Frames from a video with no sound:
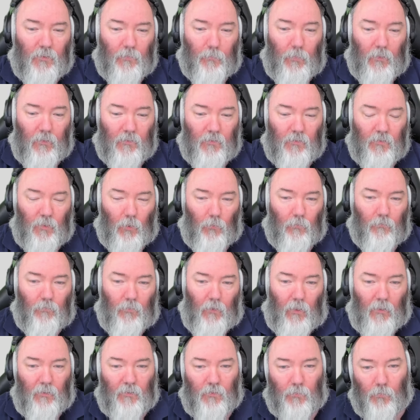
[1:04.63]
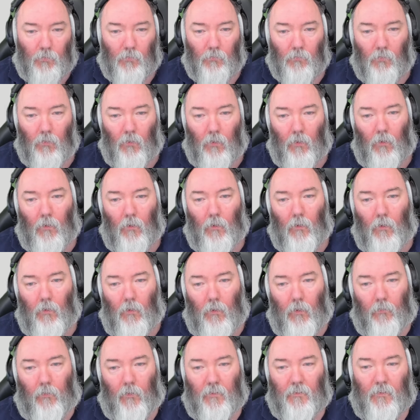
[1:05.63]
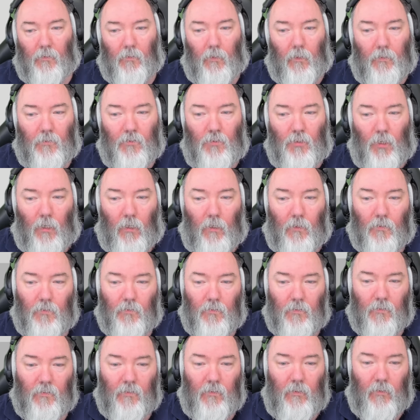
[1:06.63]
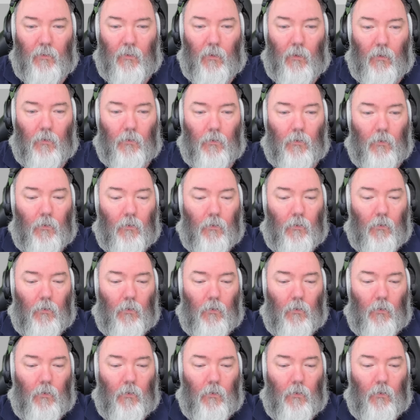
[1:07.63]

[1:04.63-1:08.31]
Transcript: which has been so inflexible. And that's a nice change to see there.